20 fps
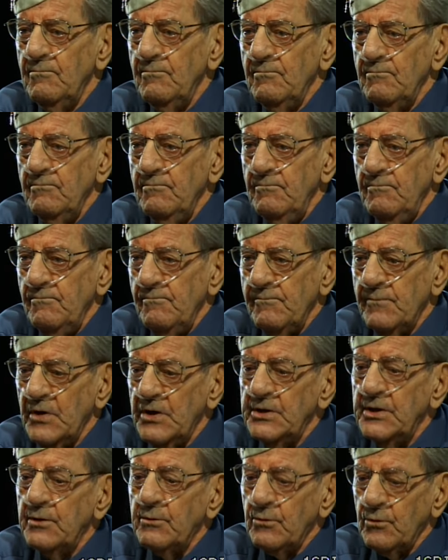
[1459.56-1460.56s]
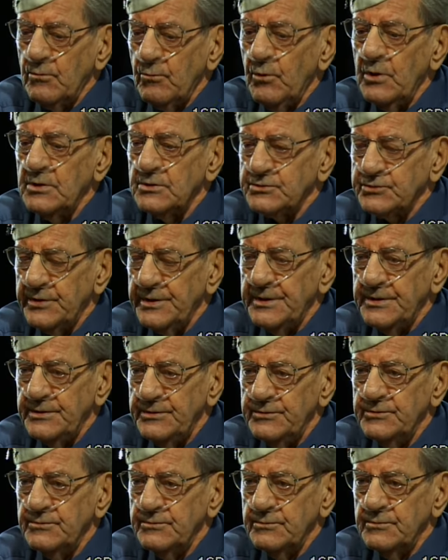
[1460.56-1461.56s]
and they were well trained too.
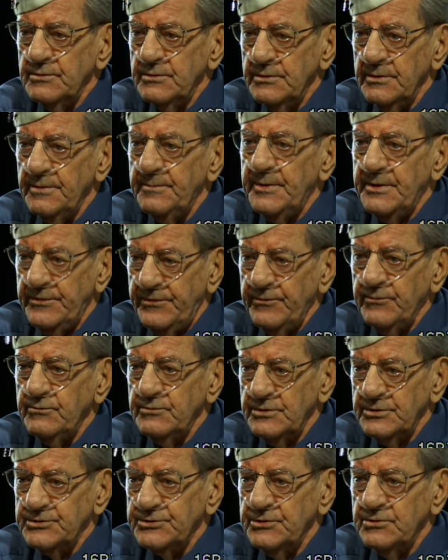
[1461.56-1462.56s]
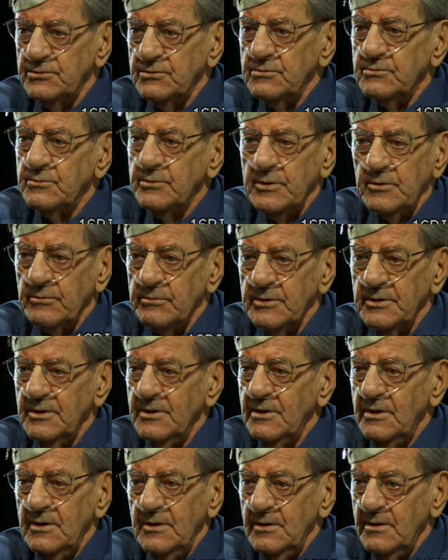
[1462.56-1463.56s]
They've been through this, you know. We were,
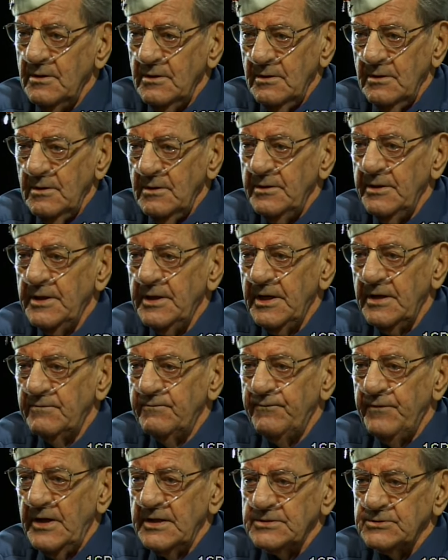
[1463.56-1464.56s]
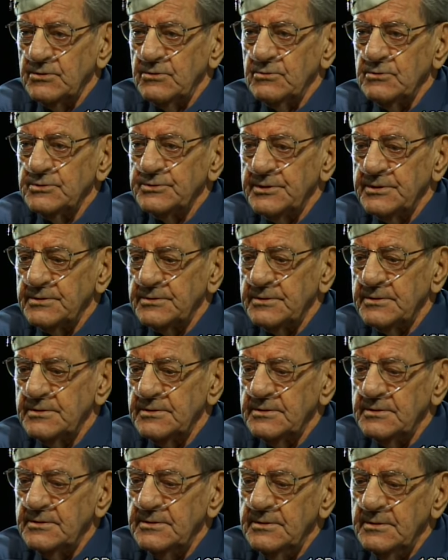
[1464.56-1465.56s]
they had foxholes at, uh,
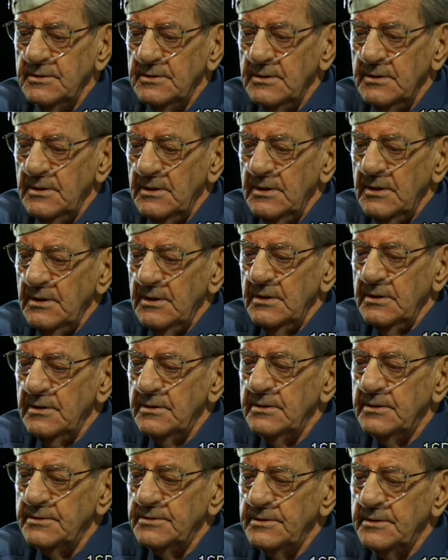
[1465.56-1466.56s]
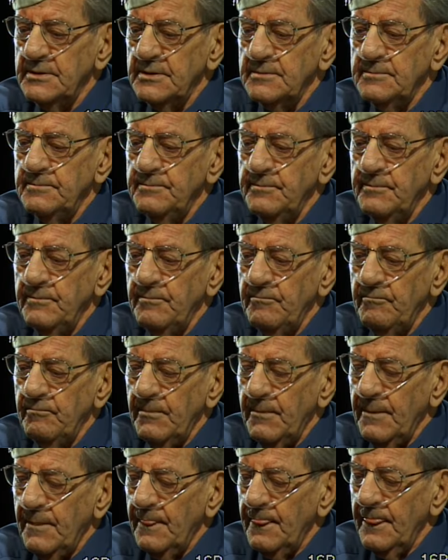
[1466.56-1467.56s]
and um,
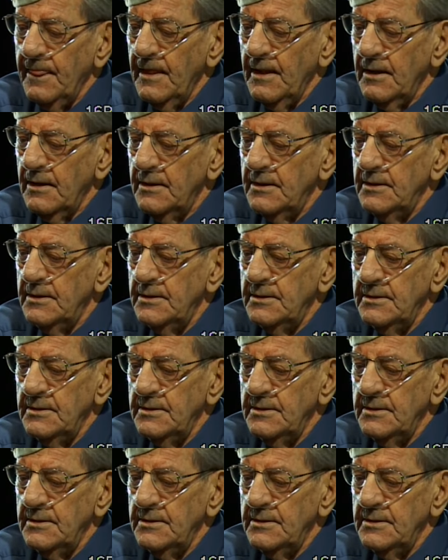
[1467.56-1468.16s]
uh,